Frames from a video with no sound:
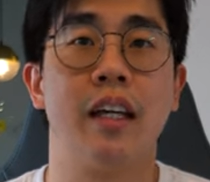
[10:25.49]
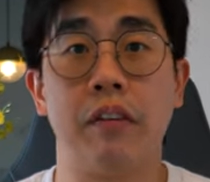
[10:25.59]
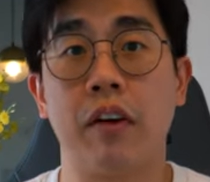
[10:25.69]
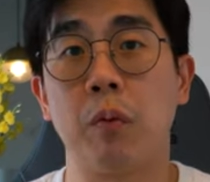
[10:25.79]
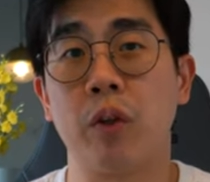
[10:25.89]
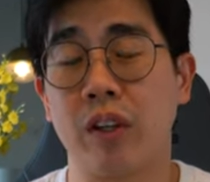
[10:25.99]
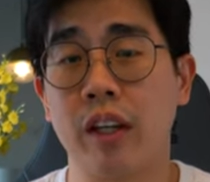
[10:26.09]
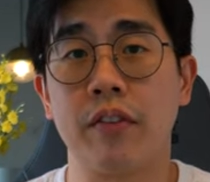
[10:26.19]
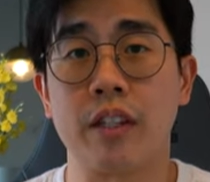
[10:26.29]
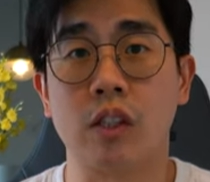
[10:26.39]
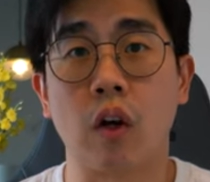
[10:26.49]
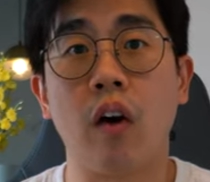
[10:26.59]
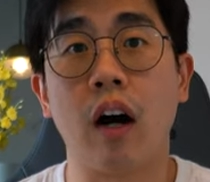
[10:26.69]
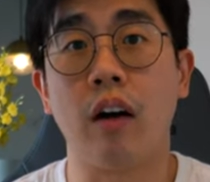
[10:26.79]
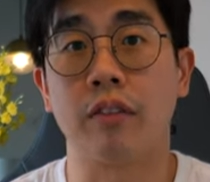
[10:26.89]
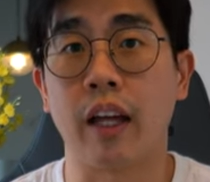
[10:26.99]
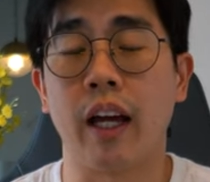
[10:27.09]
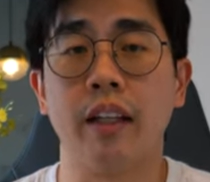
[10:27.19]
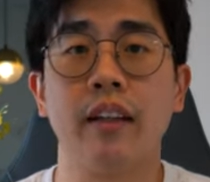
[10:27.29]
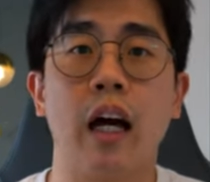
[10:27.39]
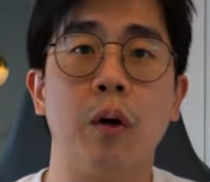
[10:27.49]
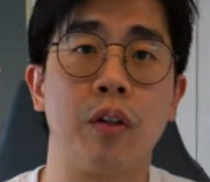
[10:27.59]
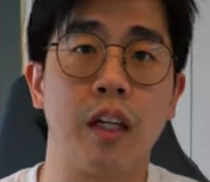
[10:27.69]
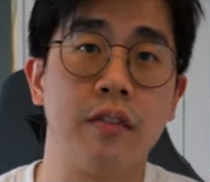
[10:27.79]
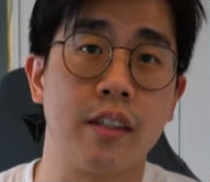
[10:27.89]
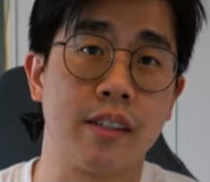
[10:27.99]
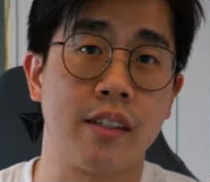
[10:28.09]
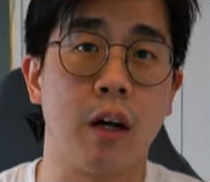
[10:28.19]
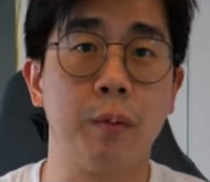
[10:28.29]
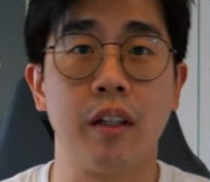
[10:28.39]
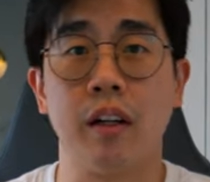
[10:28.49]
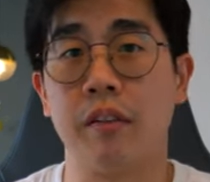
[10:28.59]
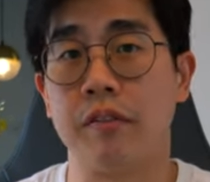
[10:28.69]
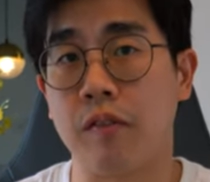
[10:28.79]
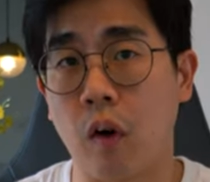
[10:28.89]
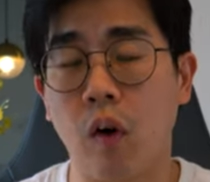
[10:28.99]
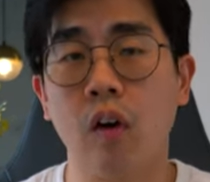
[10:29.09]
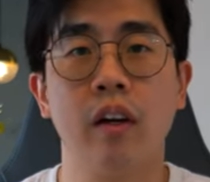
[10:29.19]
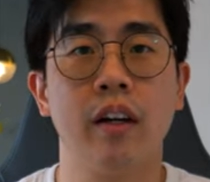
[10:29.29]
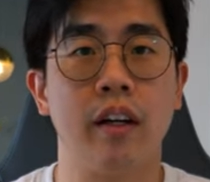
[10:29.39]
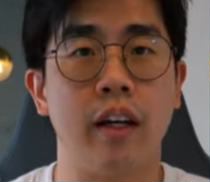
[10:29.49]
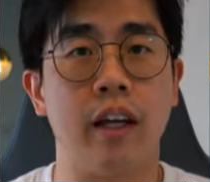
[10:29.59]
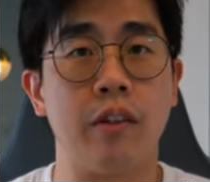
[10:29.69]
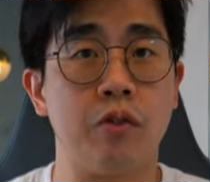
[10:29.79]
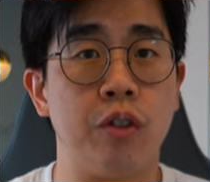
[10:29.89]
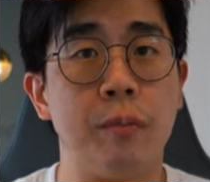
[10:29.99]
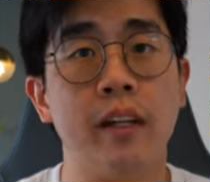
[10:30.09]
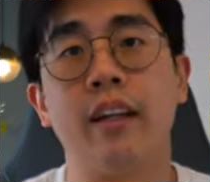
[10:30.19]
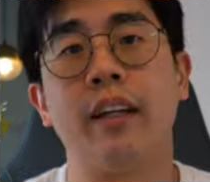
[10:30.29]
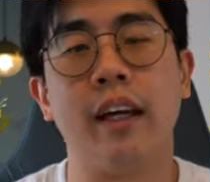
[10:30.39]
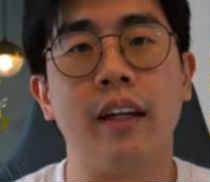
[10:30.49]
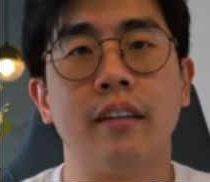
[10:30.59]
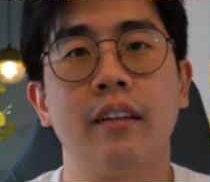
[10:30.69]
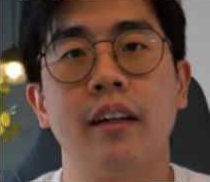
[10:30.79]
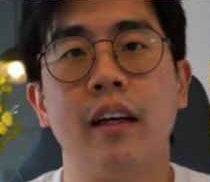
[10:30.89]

If I were to give a score out of ten, I would give the Xiaomi a four and Dreame an eight.